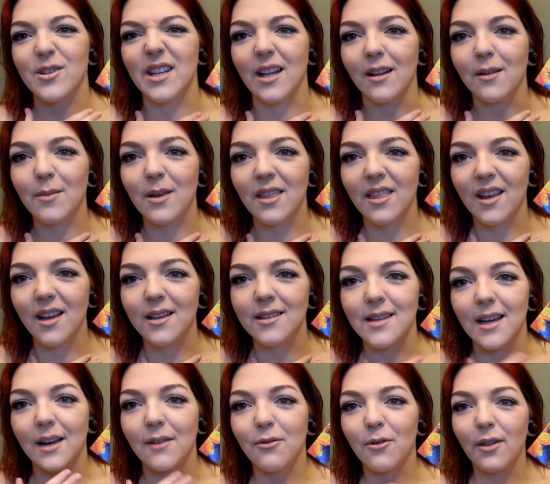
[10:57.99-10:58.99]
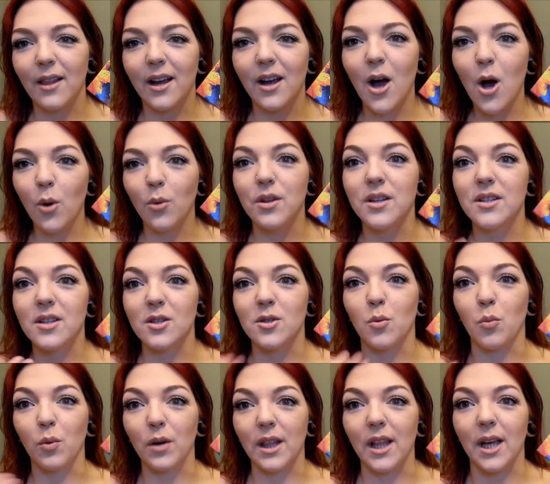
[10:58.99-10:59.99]
selling me things. Like, if they're like, oh, this is a
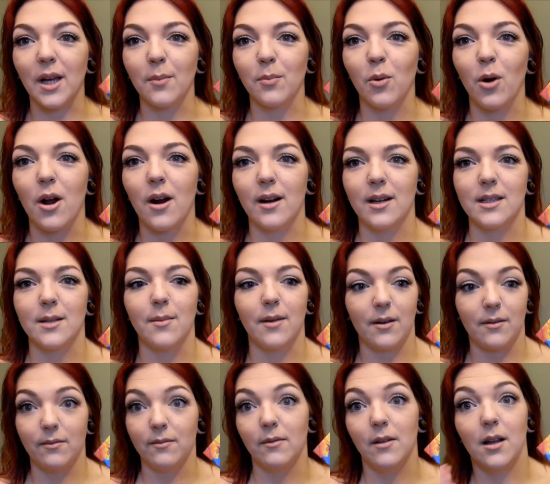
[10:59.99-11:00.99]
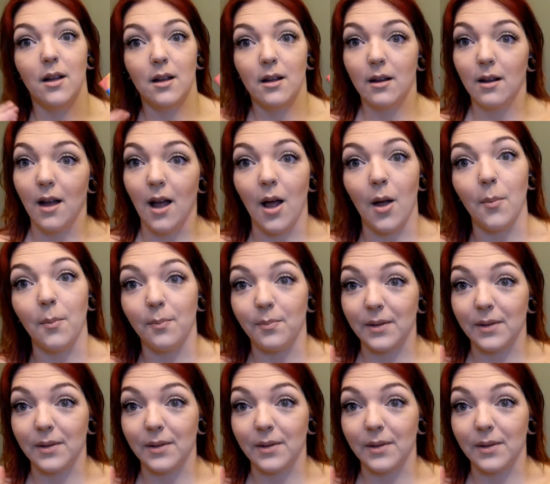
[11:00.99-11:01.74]
really good product, I'm like, I'll